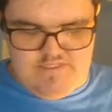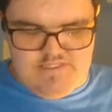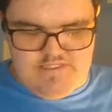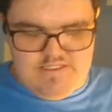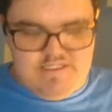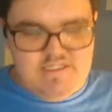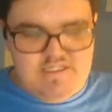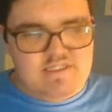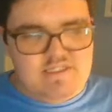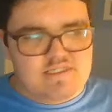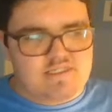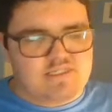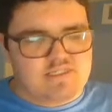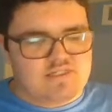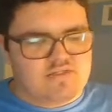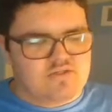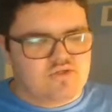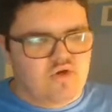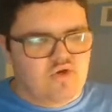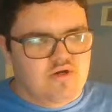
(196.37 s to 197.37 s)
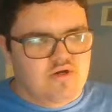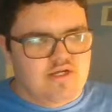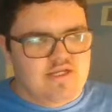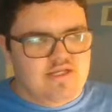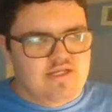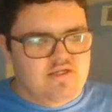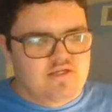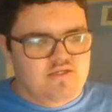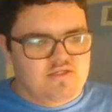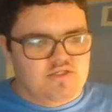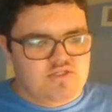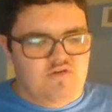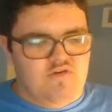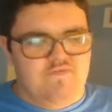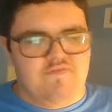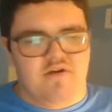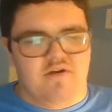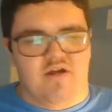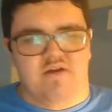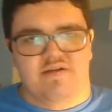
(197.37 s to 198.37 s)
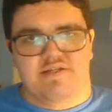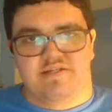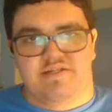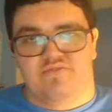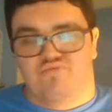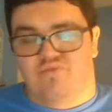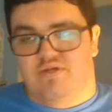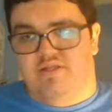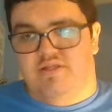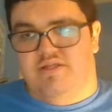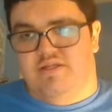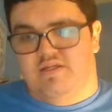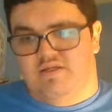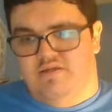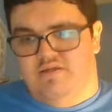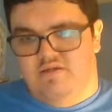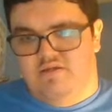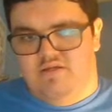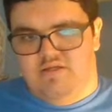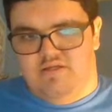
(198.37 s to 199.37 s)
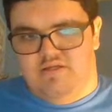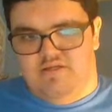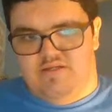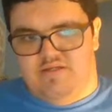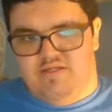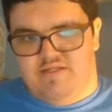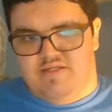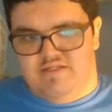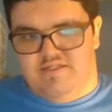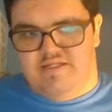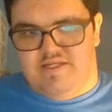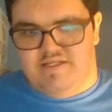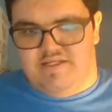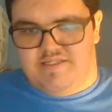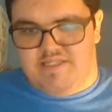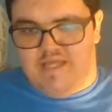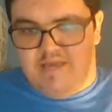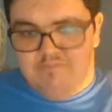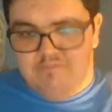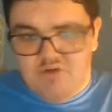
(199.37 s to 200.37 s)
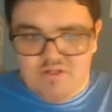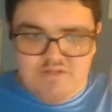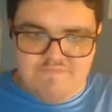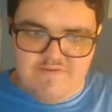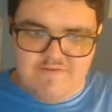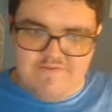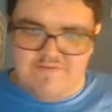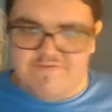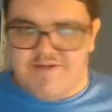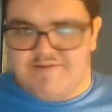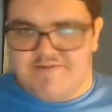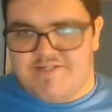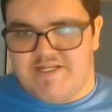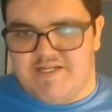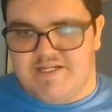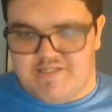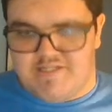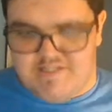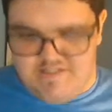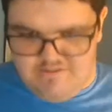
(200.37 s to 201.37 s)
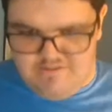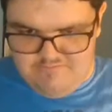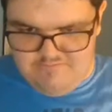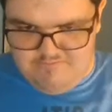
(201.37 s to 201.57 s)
This story so far is really intense. I'm only 55 seconds in.